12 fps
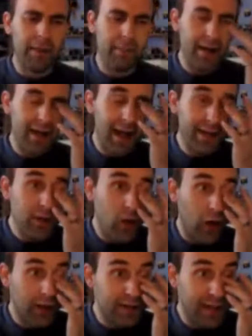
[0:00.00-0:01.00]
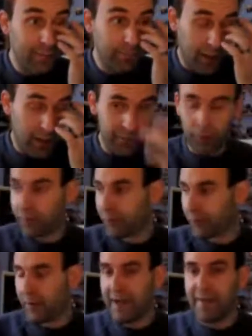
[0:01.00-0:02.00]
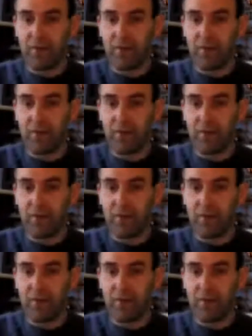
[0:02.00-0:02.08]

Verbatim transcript: I paid about nine, ten pounds for